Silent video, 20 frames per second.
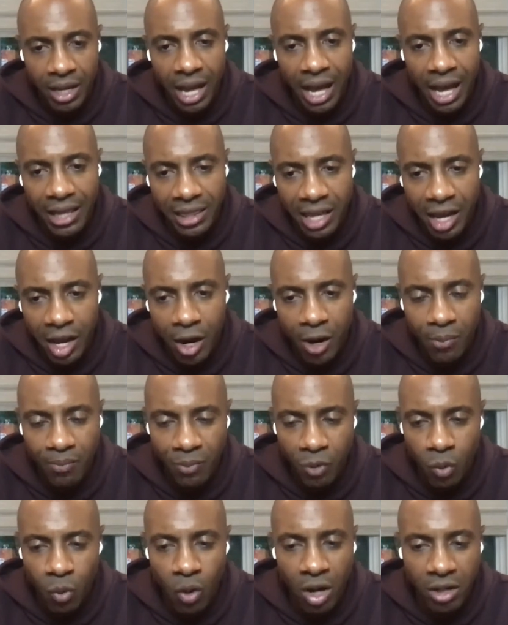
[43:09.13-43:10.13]
got there
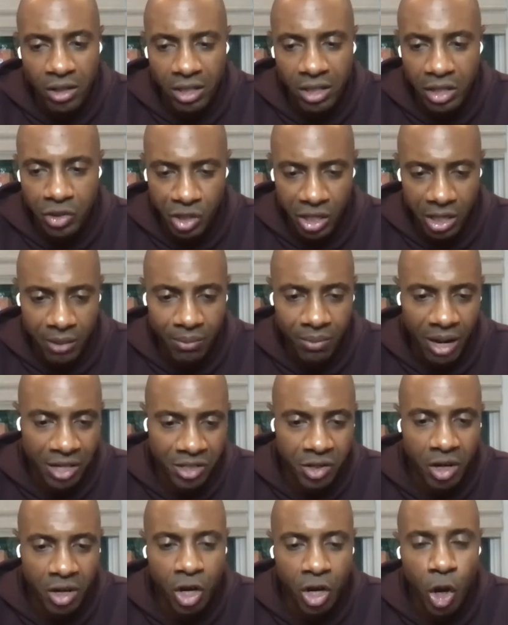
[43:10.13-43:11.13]
walked in the gym i
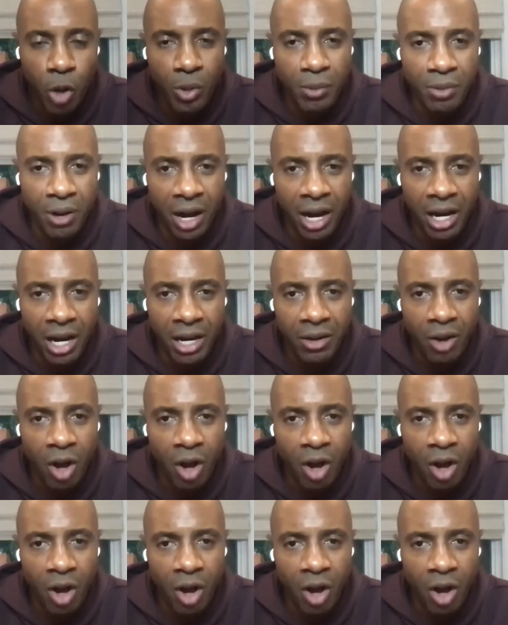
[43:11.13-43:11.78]
saw kobe bryant